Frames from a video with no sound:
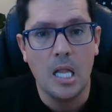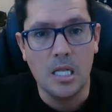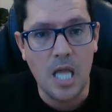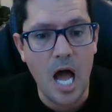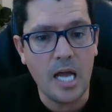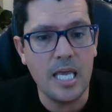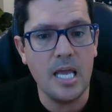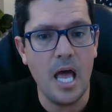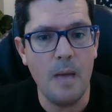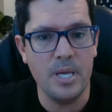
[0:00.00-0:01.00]

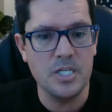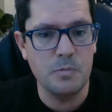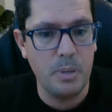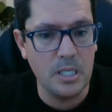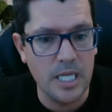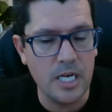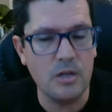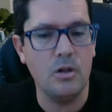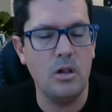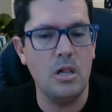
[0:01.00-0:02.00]
locking up his
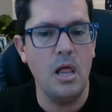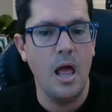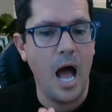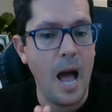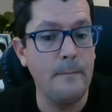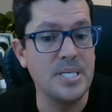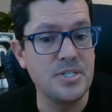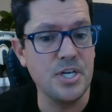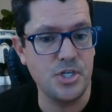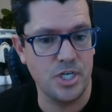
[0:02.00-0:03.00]
political
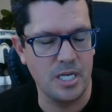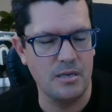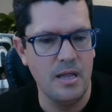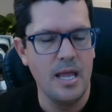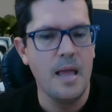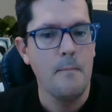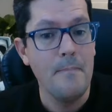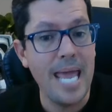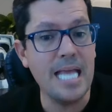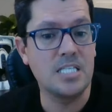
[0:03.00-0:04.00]
opposition
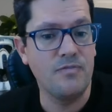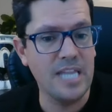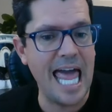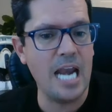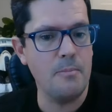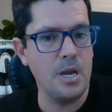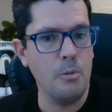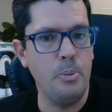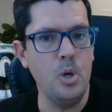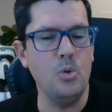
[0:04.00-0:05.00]
makes
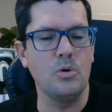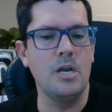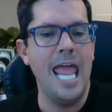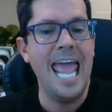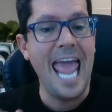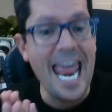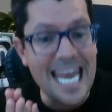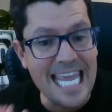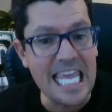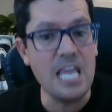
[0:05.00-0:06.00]
Vladimir Putin
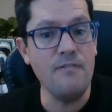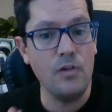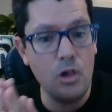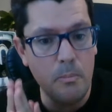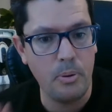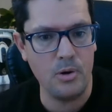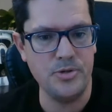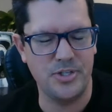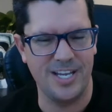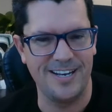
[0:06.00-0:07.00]
an evil
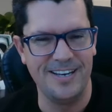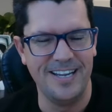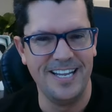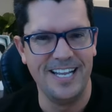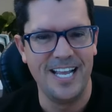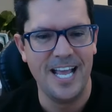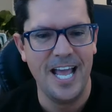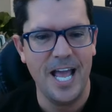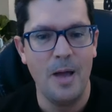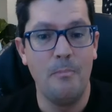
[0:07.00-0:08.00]
person.
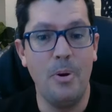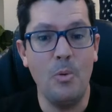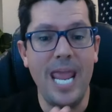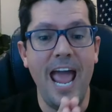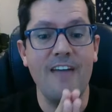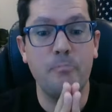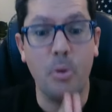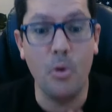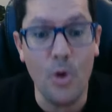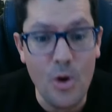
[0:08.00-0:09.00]
But we have
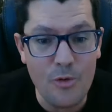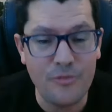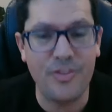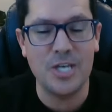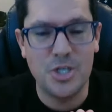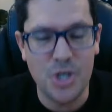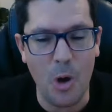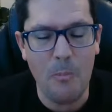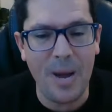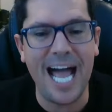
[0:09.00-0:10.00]
proof that
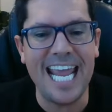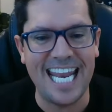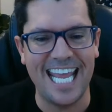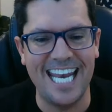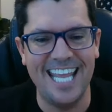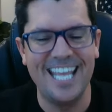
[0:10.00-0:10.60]
Joe Biden